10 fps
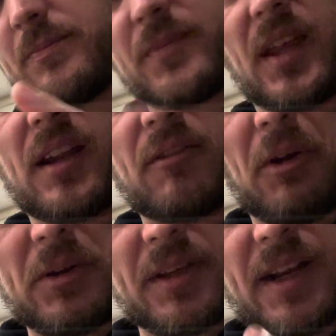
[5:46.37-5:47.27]
kind of
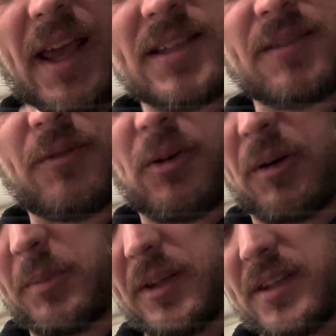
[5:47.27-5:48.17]
all you can ask for.
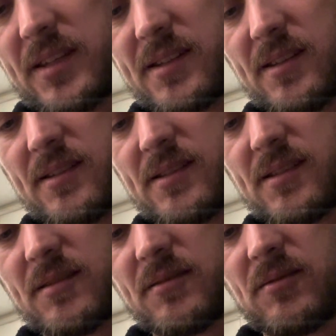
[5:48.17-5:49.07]
But this is